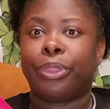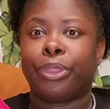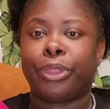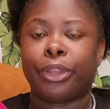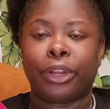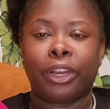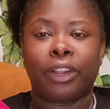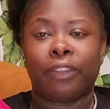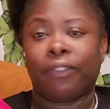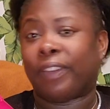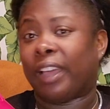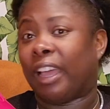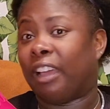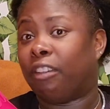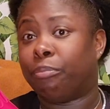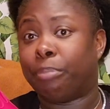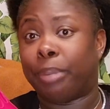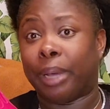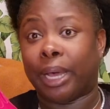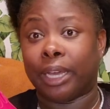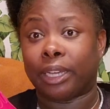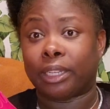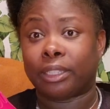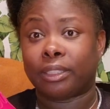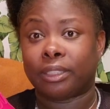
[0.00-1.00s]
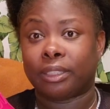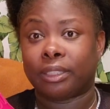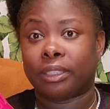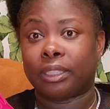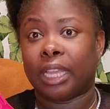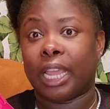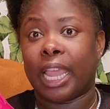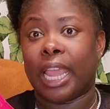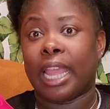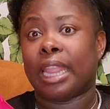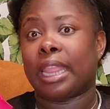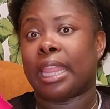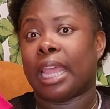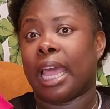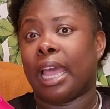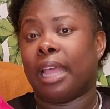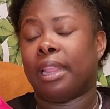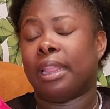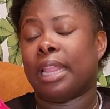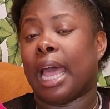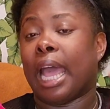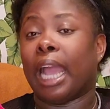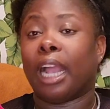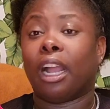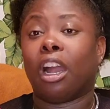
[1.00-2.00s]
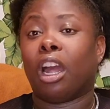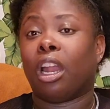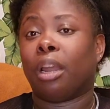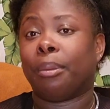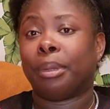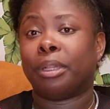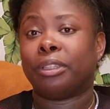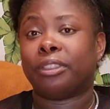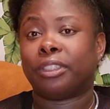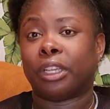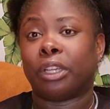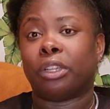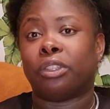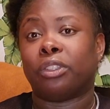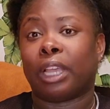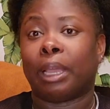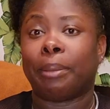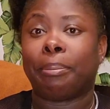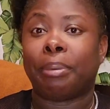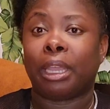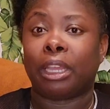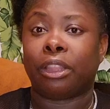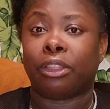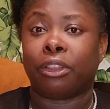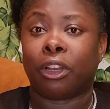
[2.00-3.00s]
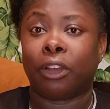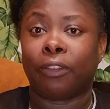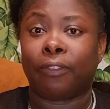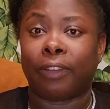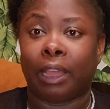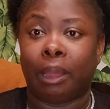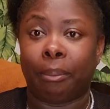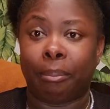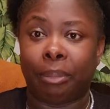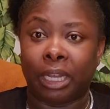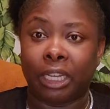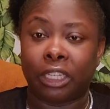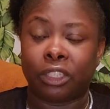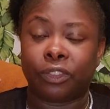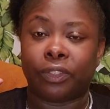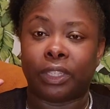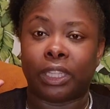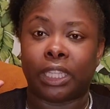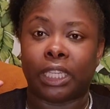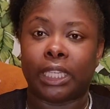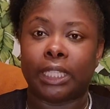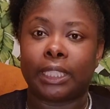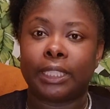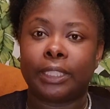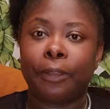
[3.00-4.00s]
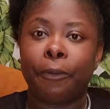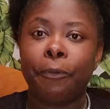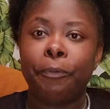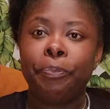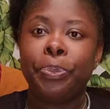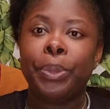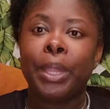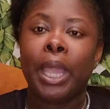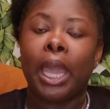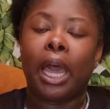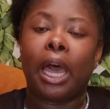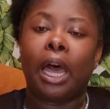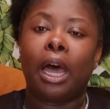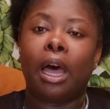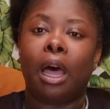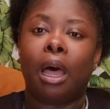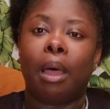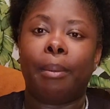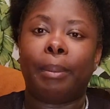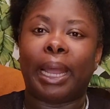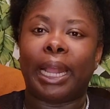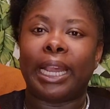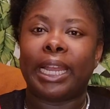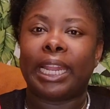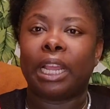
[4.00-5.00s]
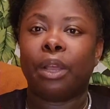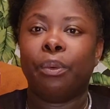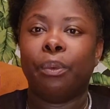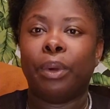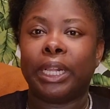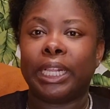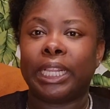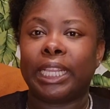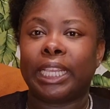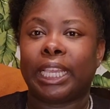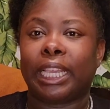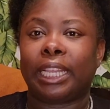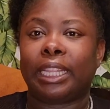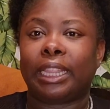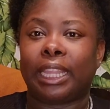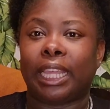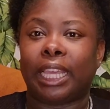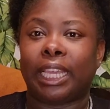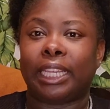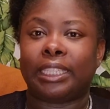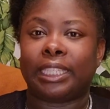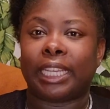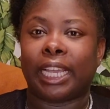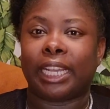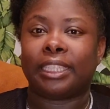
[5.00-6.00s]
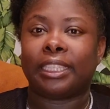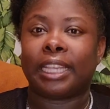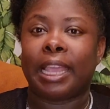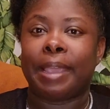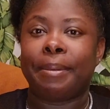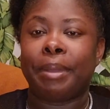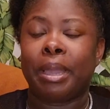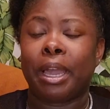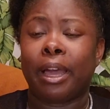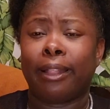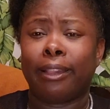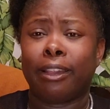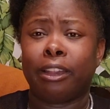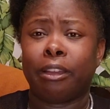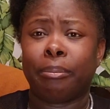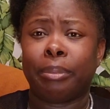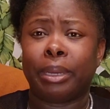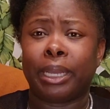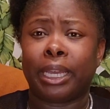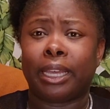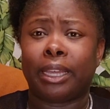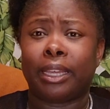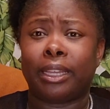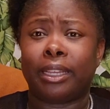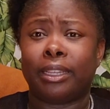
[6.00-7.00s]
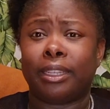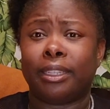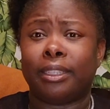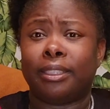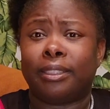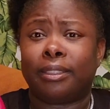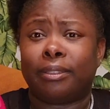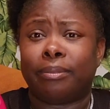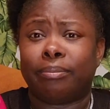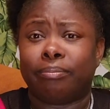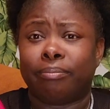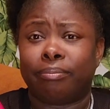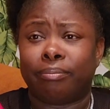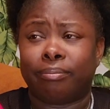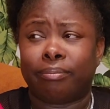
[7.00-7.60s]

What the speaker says: 35 bucks. And I caught them on sale, so I paid 35 bucks for these. I didn't want to get the exact same color because